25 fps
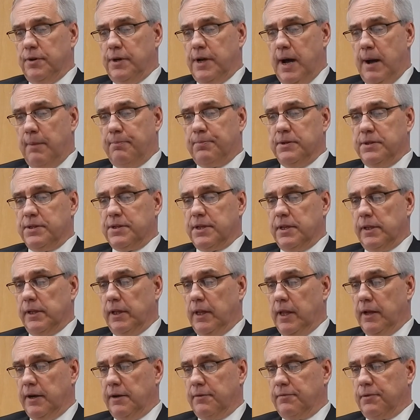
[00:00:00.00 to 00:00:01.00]
copies of the
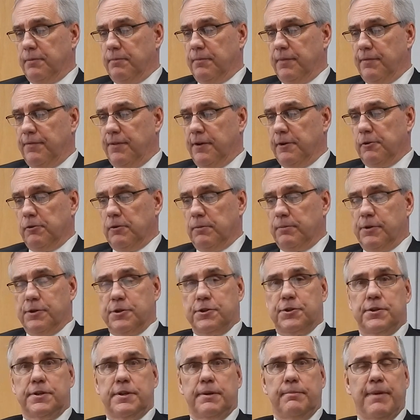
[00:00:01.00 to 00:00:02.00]
letter from the Federal
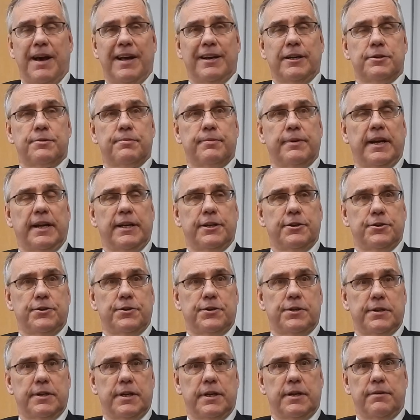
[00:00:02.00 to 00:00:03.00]
Emergency Management
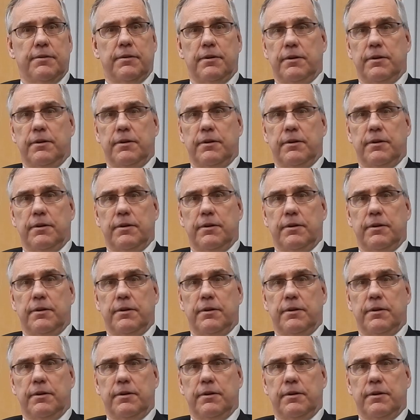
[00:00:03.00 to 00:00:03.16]
Agency,